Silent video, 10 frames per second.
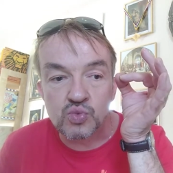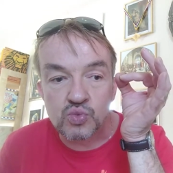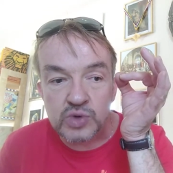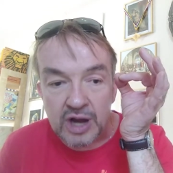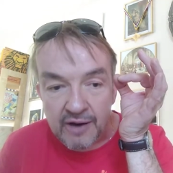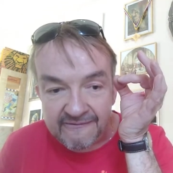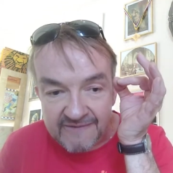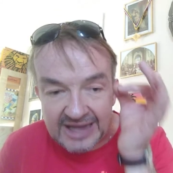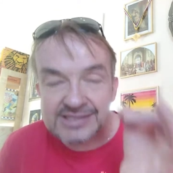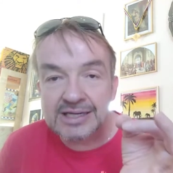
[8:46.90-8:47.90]
we are
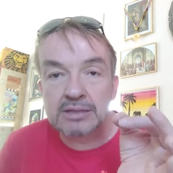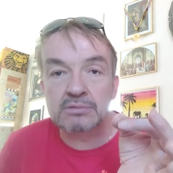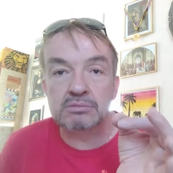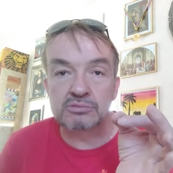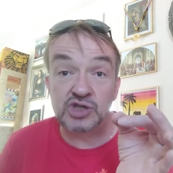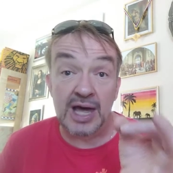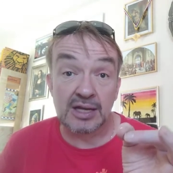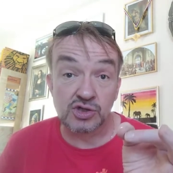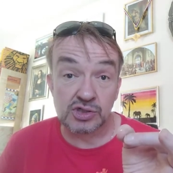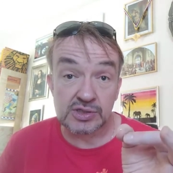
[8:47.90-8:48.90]
facing
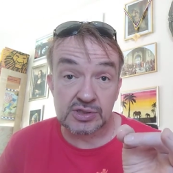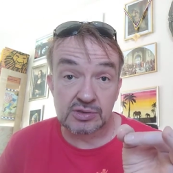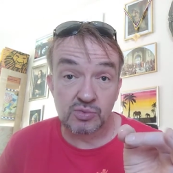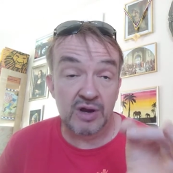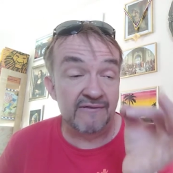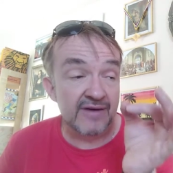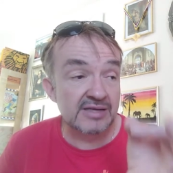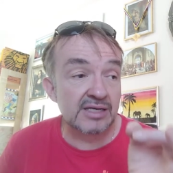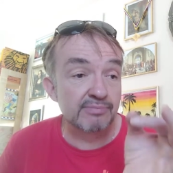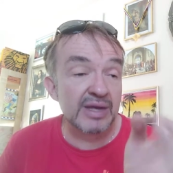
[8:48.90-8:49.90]
challenges. We are
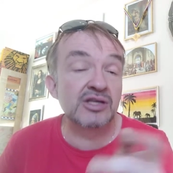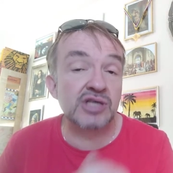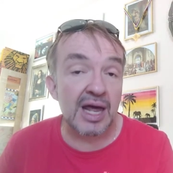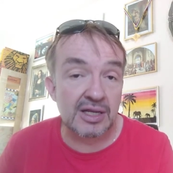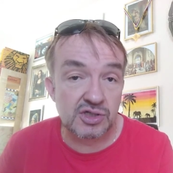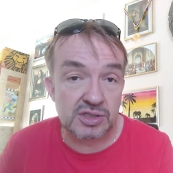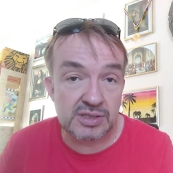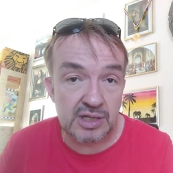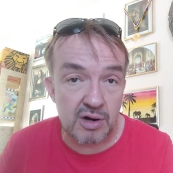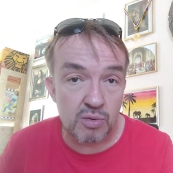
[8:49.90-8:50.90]
facing big
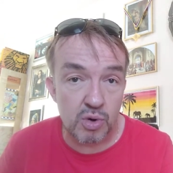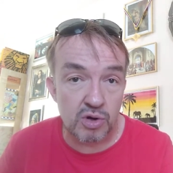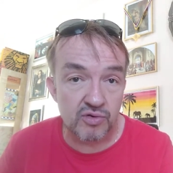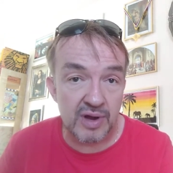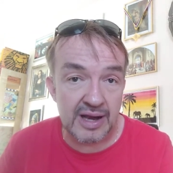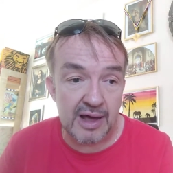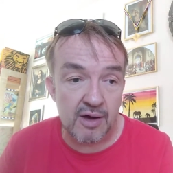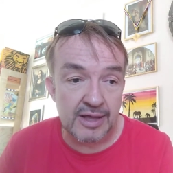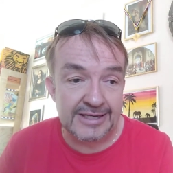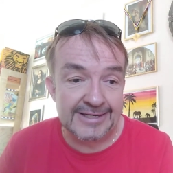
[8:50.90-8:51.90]
challenges in our world right
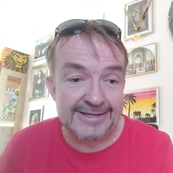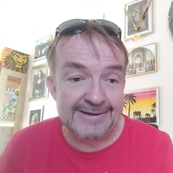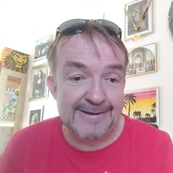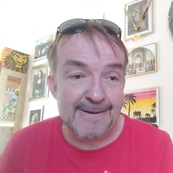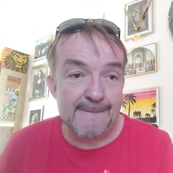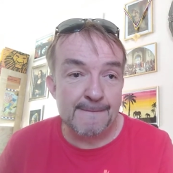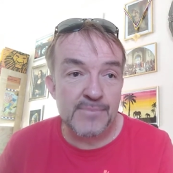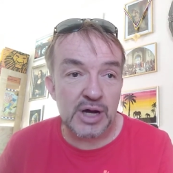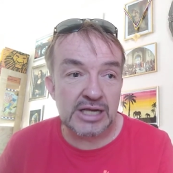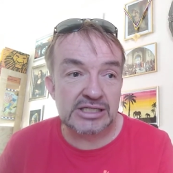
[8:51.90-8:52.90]
now.
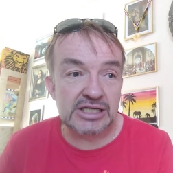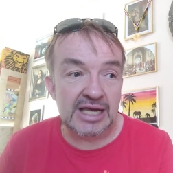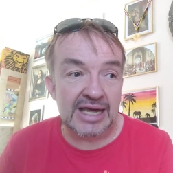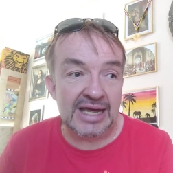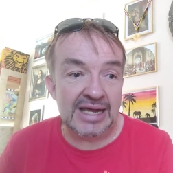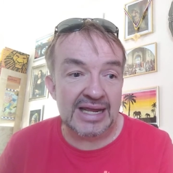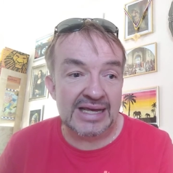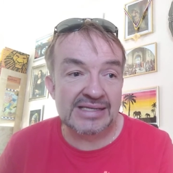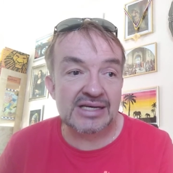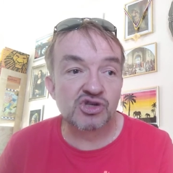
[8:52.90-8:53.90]
But it
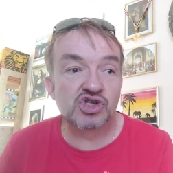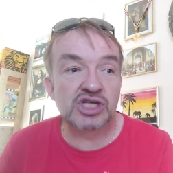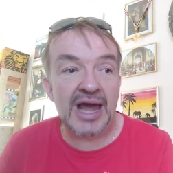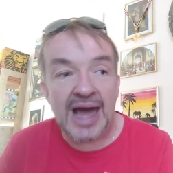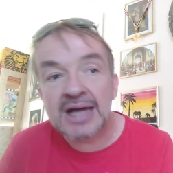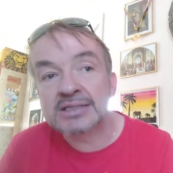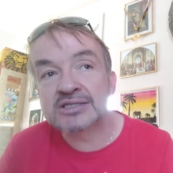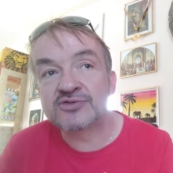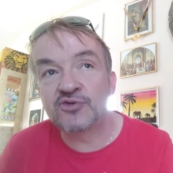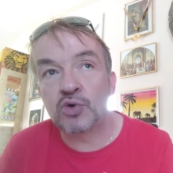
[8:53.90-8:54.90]
is a
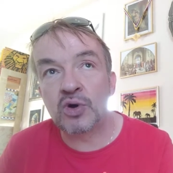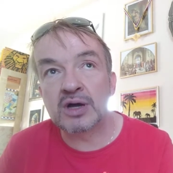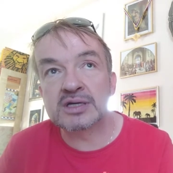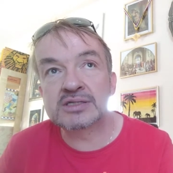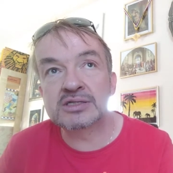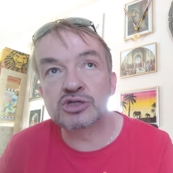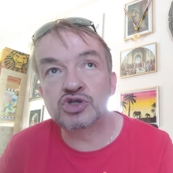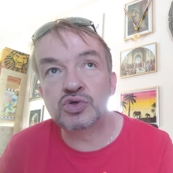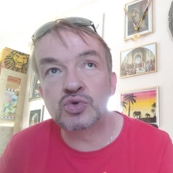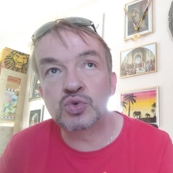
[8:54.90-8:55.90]
chance for us
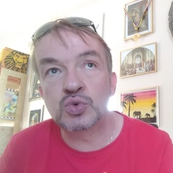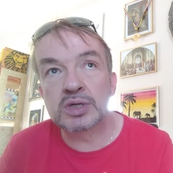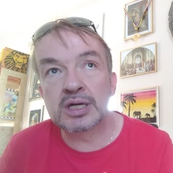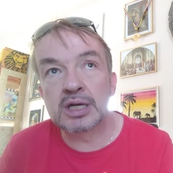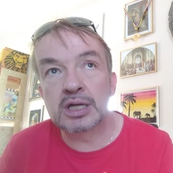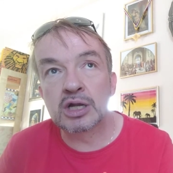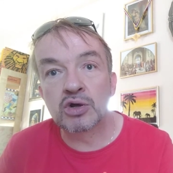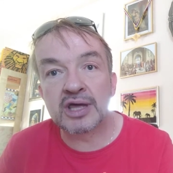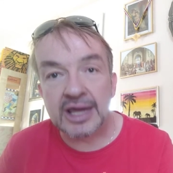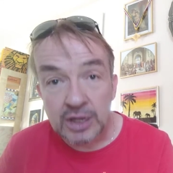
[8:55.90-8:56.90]
to
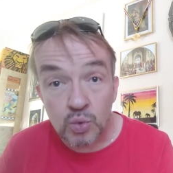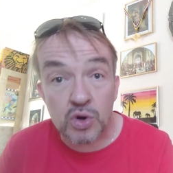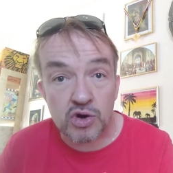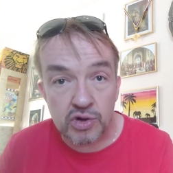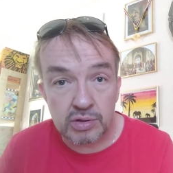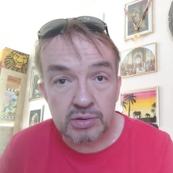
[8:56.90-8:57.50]
look inward